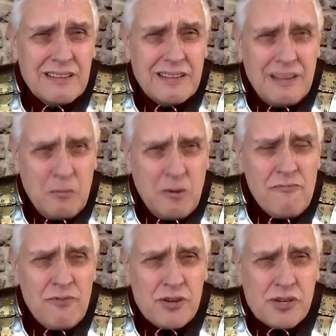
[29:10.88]
In one
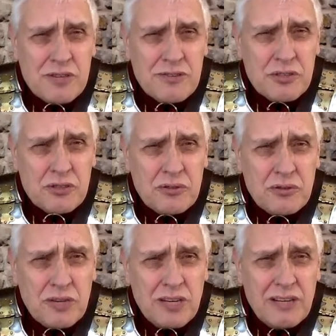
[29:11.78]
version of the
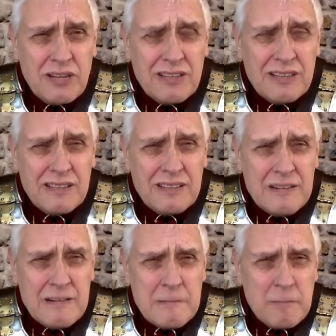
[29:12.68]
story,
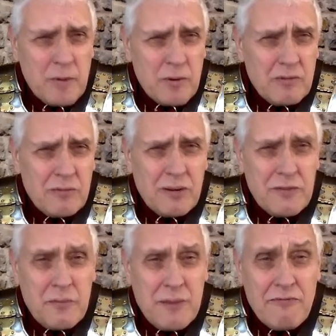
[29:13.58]
one of
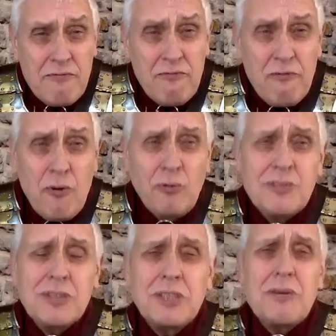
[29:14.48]
the men falls to
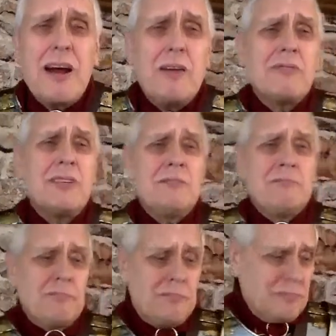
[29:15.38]
the ground.
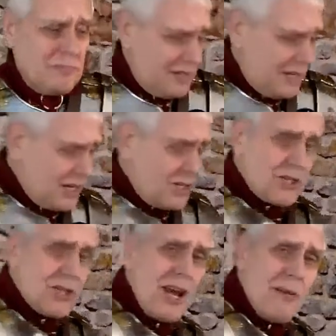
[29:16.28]
He
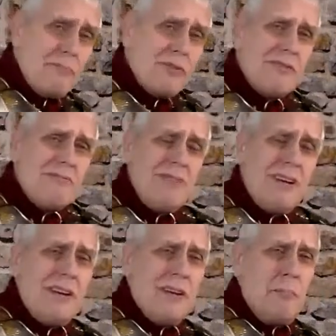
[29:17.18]
slips
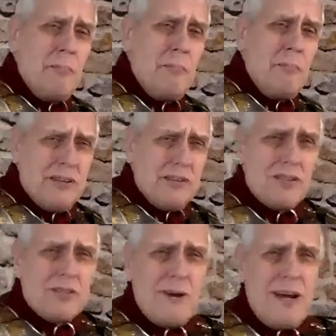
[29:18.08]
in the blood and the
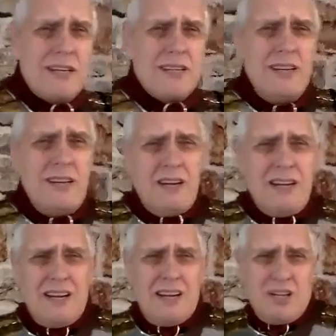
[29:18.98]
sweat,
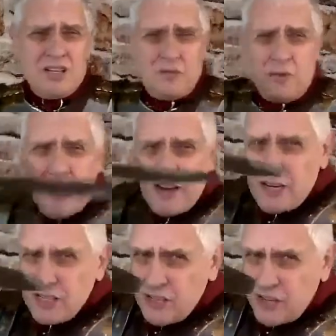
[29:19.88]
and his friend
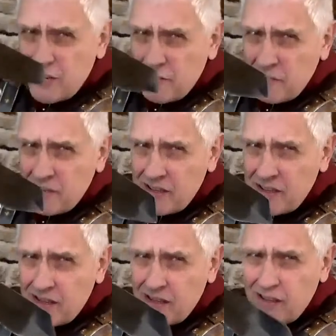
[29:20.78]
is on him.
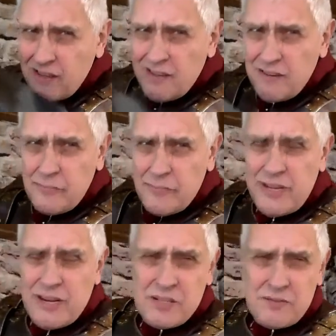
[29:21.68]
But
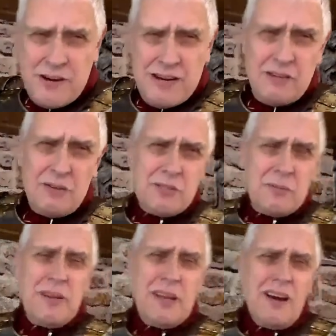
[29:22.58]
then his friend looks him
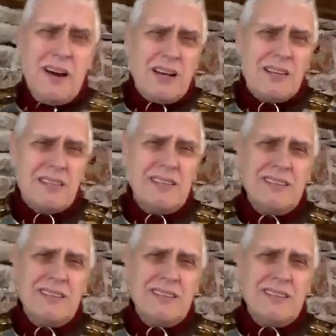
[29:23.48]
in the eyes.